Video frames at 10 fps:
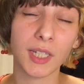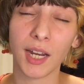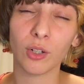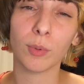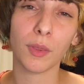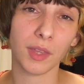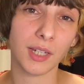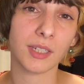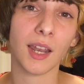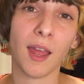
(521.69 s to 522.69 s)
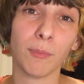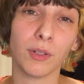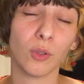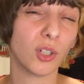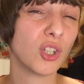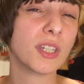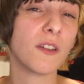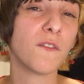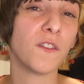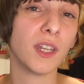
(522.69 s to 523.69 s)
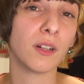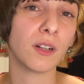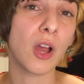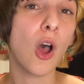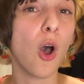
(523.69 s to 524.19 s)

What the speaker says: terrible things that happened, or just the fear